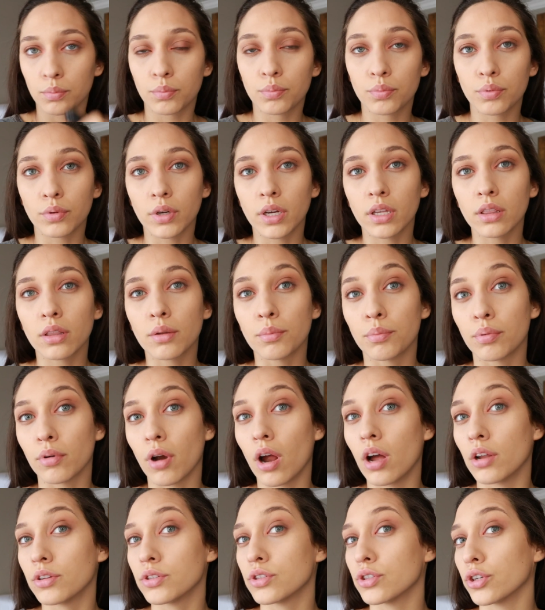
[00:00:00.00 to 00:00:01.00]
Bring the
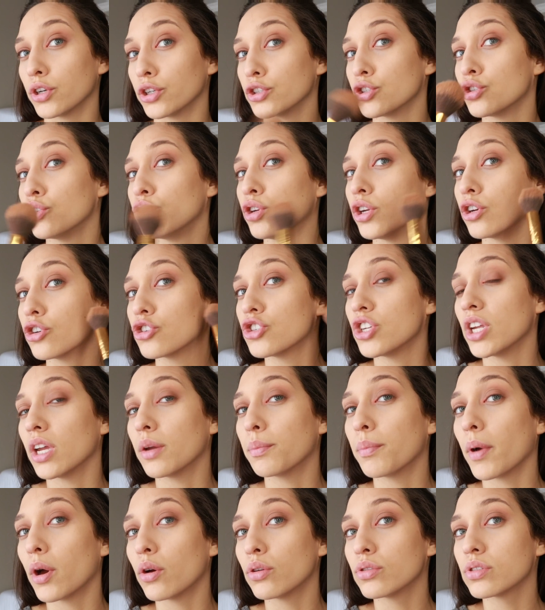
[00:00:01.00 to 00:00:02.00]
bronzer to your
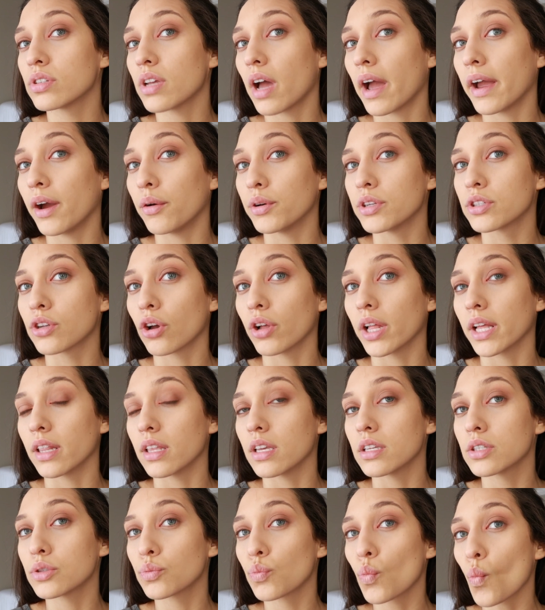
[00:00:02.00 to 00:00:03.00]
cheekbones. I always go like
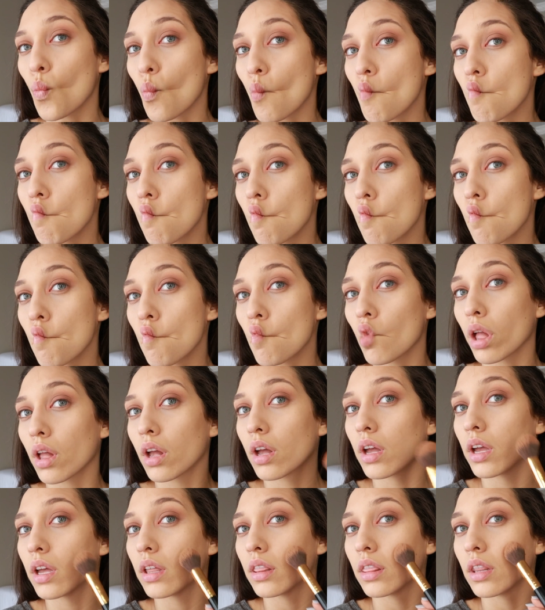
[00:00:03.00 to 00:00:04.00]
this.
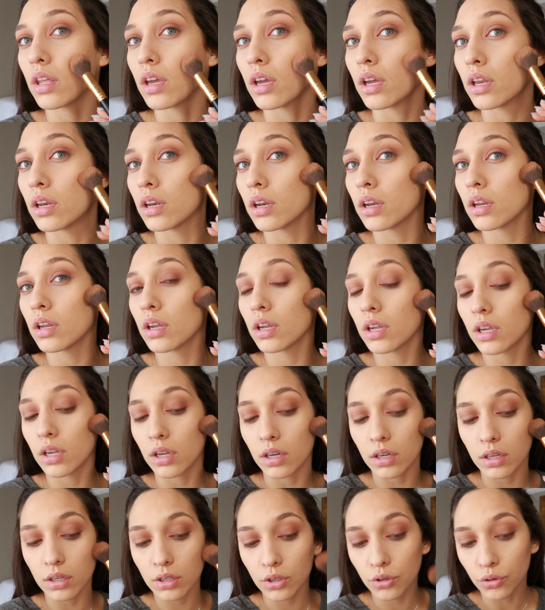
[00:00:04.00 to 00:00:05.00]
And then
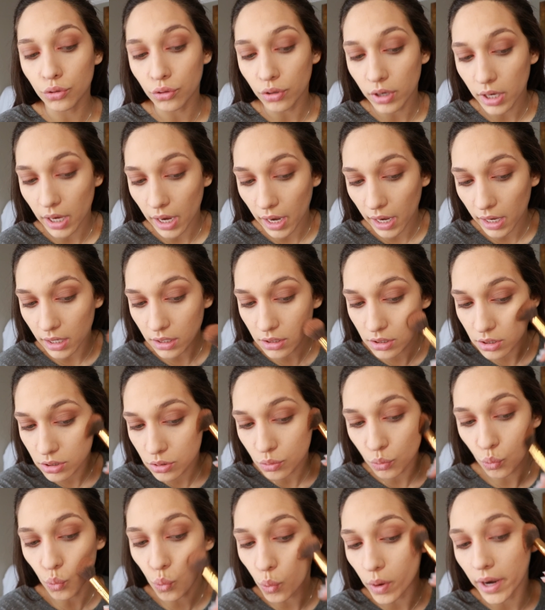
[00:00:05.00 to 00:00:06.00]
it
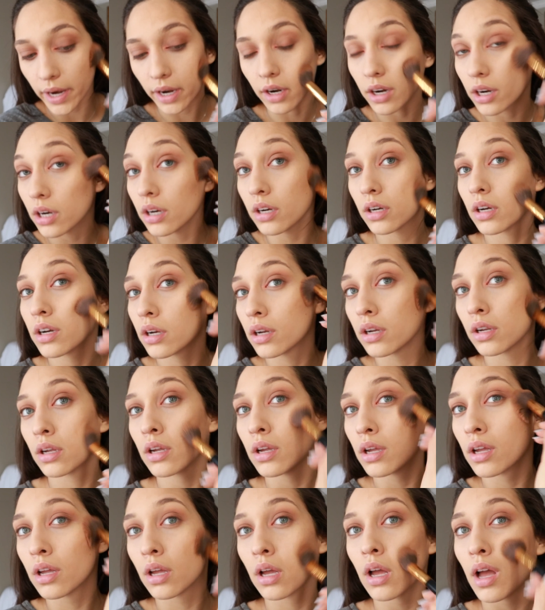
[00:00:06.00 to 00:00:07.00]
creates where
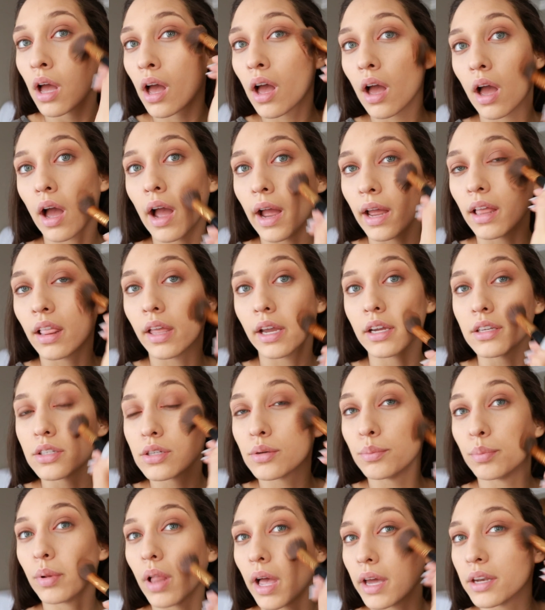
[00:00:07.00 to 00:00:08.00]
I like
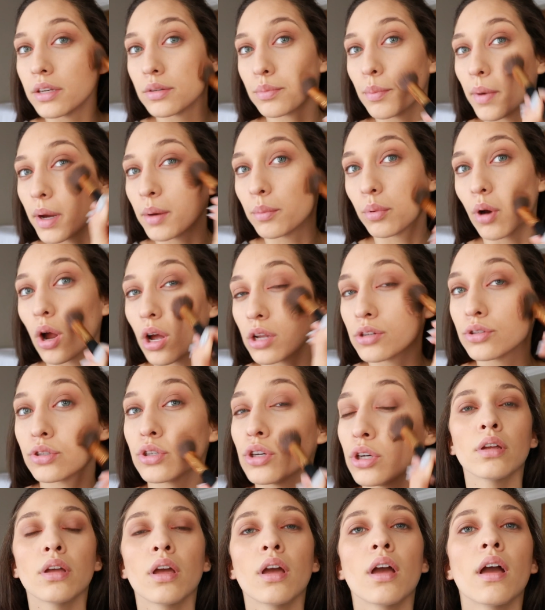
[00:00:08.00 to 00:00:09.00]
to blend my
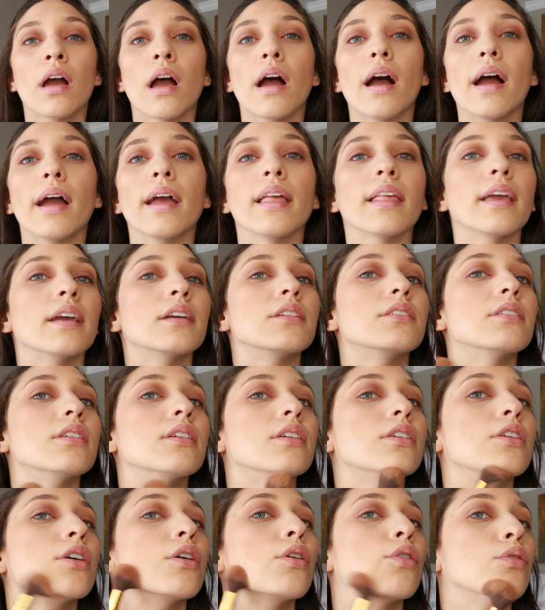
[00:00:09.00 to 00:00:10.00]
bronzer. I like
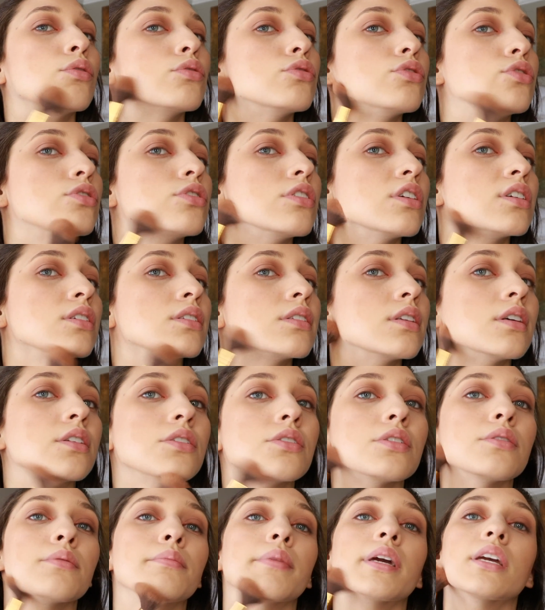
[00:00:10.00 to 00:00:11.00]
to go just
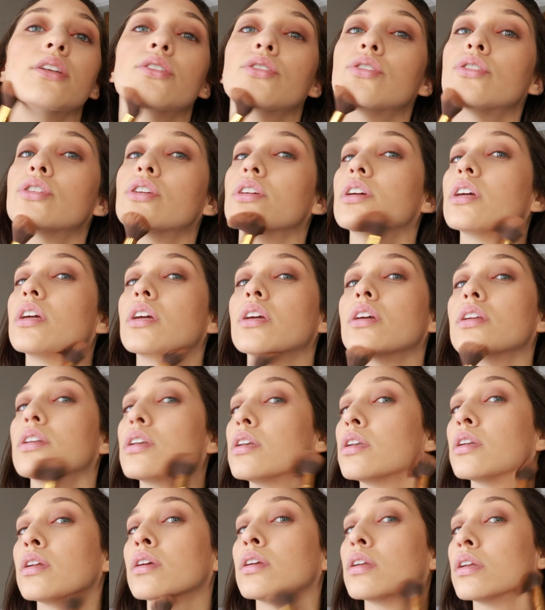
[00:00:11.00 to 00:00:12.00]
under my
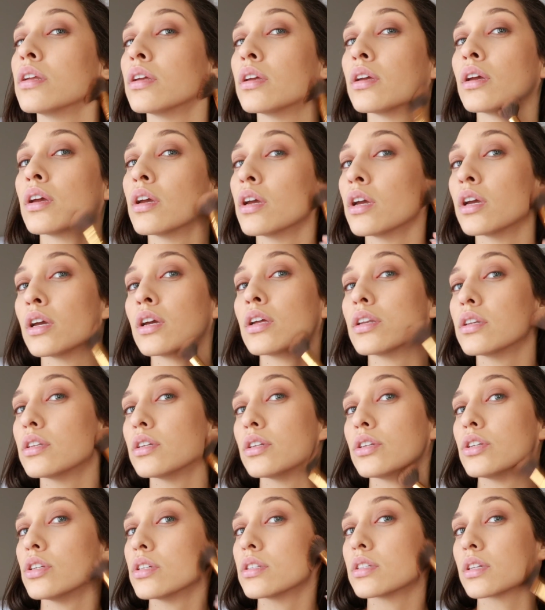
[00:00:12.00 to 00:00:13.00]
chin
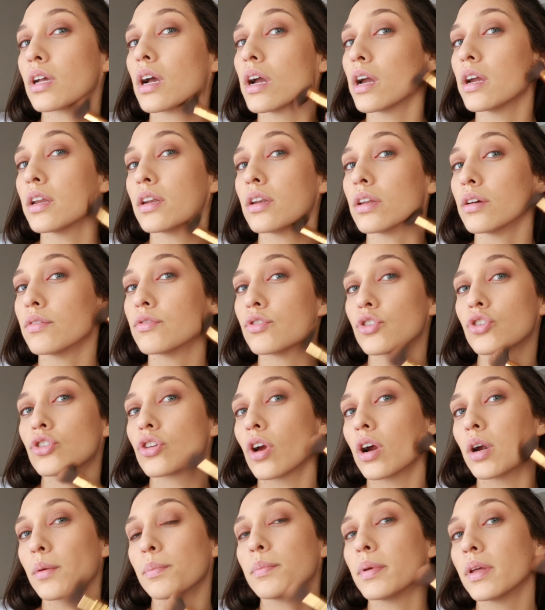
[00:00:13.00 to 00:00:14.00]
to just kind of
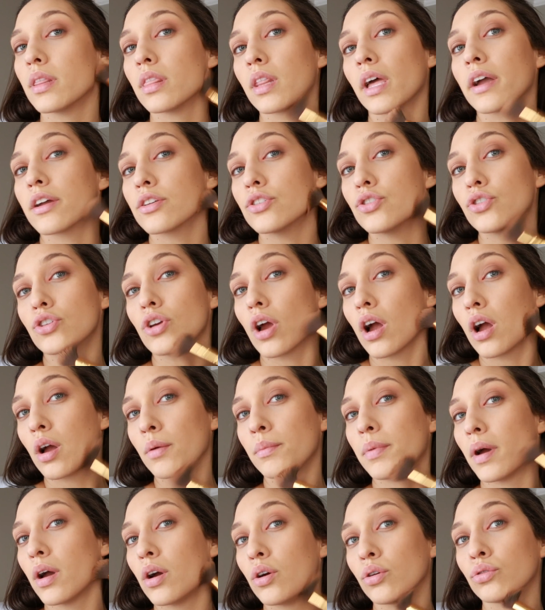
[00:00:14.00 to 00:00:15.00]
sharpen that
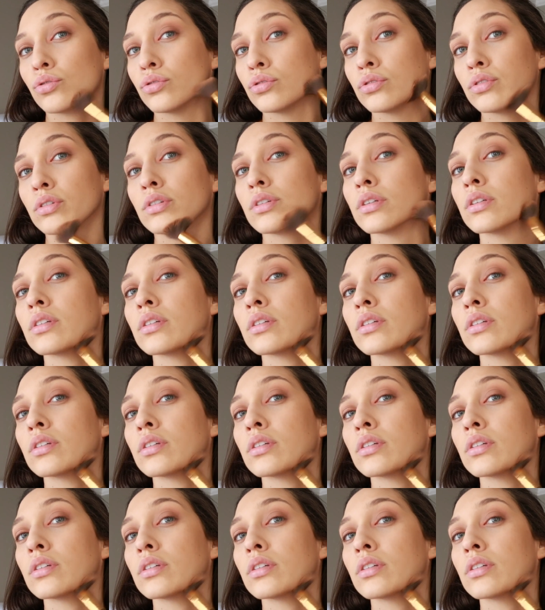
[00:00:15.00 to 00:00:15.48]
jawbone.